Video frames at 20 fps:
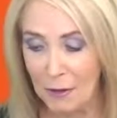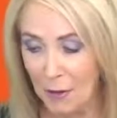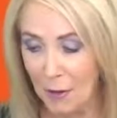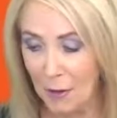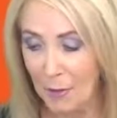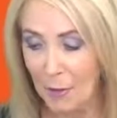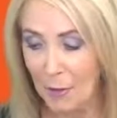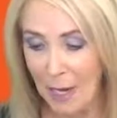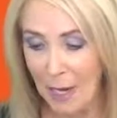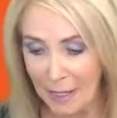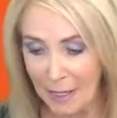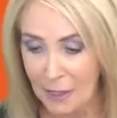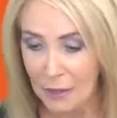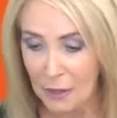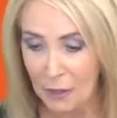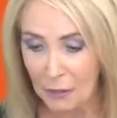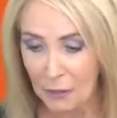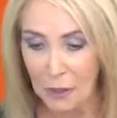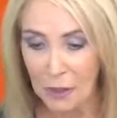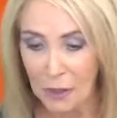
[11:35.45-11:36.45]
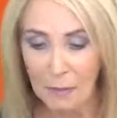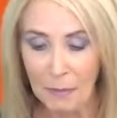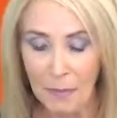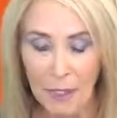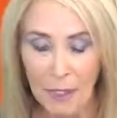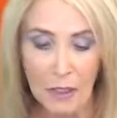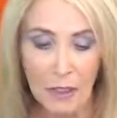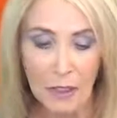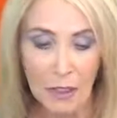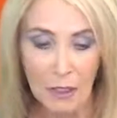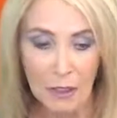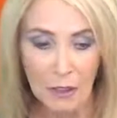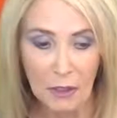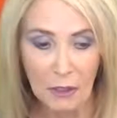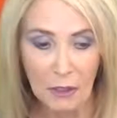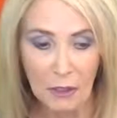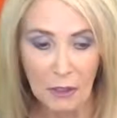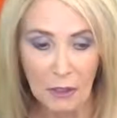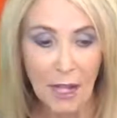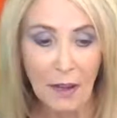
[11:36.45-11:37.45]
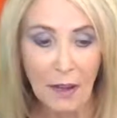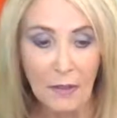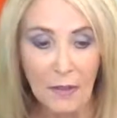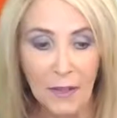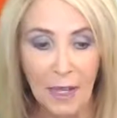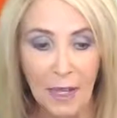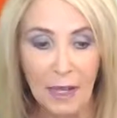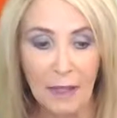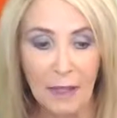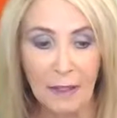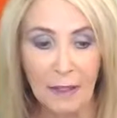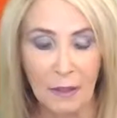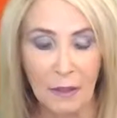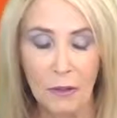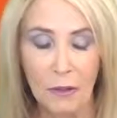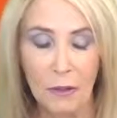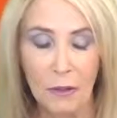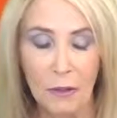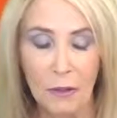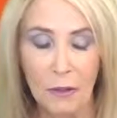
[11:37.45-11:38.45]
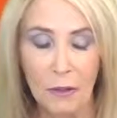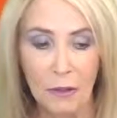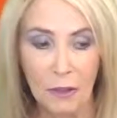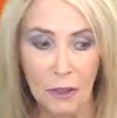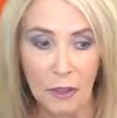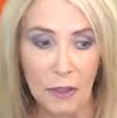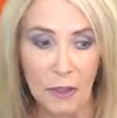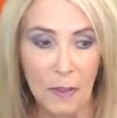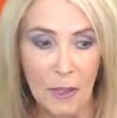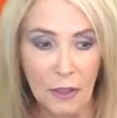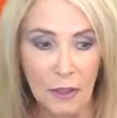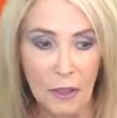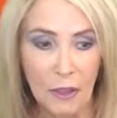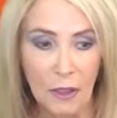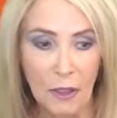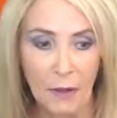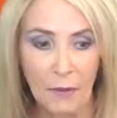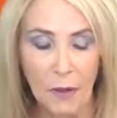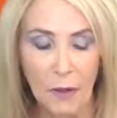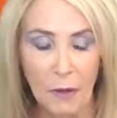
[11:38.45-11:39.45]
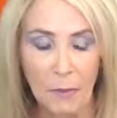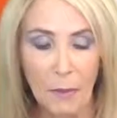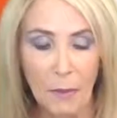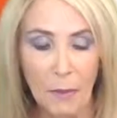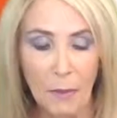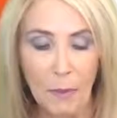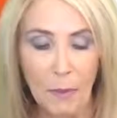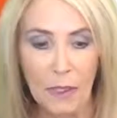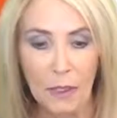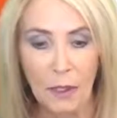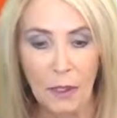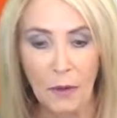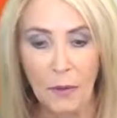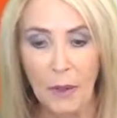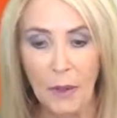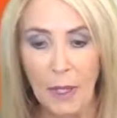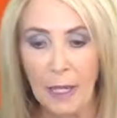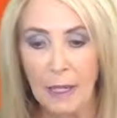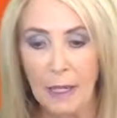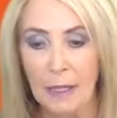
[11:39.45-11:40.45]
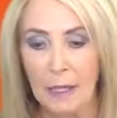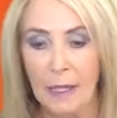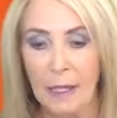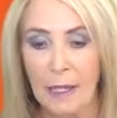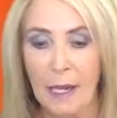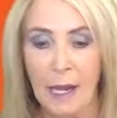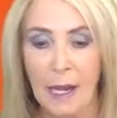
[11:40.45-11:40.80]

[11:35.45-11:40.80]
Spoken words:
and you just mentioned it to yourself, that you just mentioned it a few moments ago, that